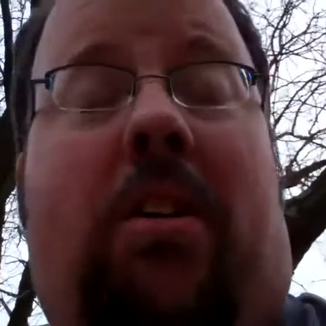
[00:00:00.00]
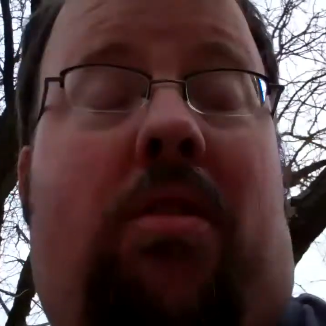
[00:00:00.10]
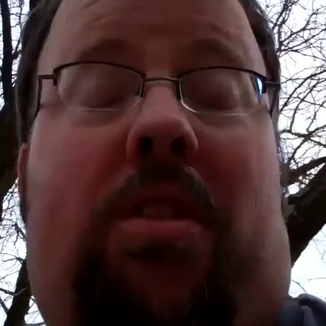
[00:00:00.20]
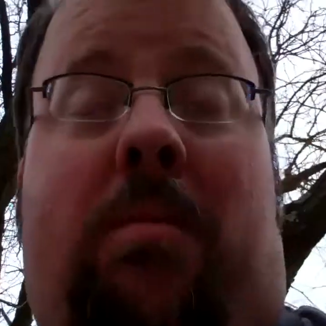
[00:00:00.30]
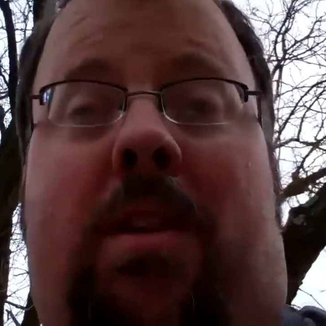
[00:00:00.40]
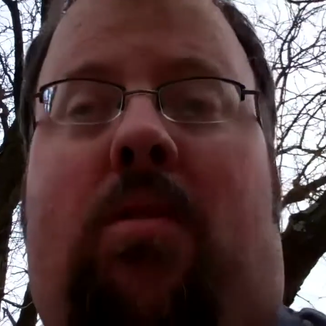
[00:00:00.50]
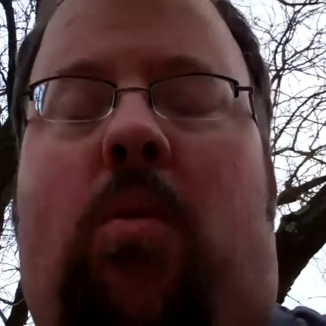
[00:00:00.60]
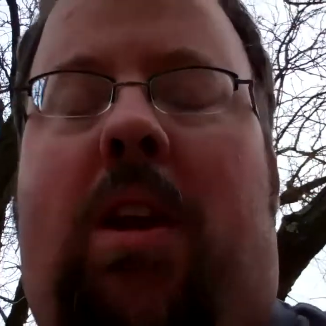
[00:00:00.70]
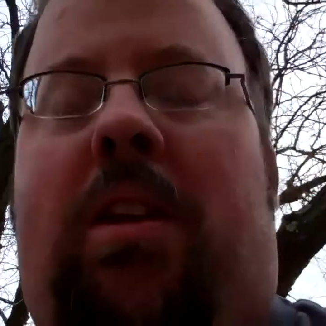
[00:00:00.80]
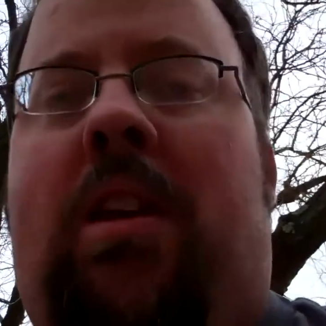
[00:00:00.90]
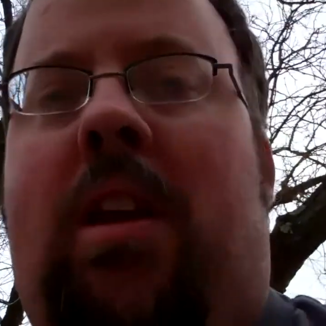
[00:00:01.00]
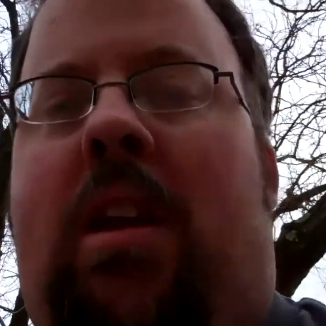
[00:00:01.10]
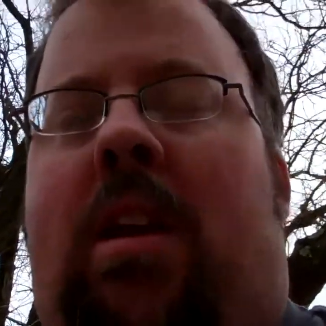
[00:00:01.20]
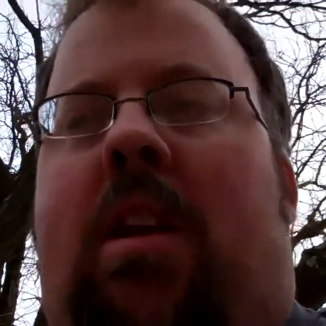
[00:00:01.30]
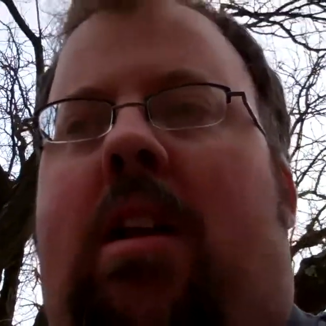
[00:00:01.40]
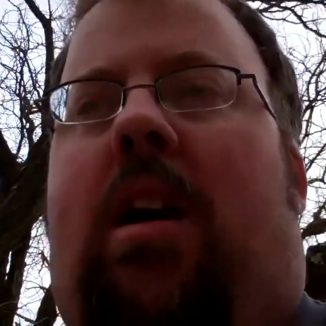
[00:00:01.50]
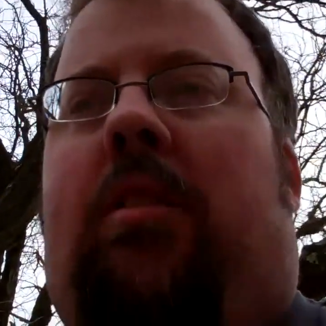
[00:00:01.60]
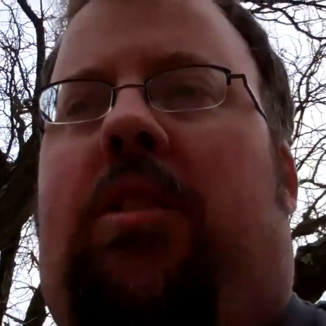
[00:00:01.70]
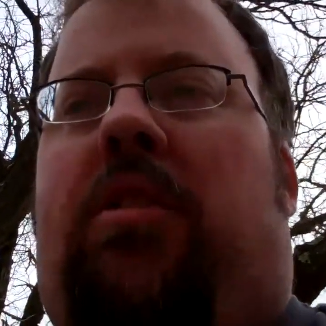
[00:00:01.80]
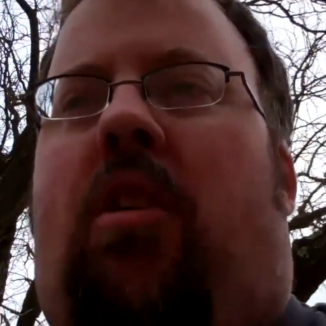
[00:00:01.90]
I underestimated the wind
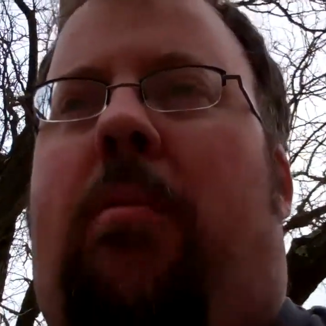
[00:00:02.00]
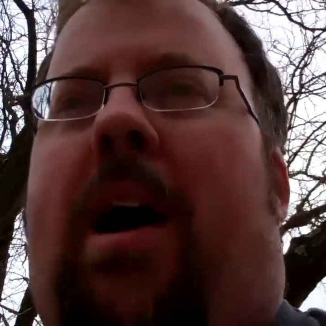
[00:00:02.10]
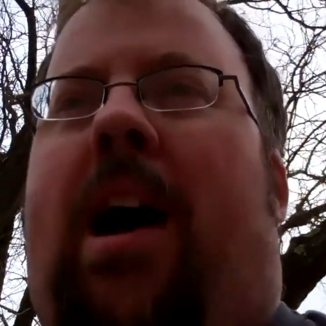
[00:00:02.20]
on this tall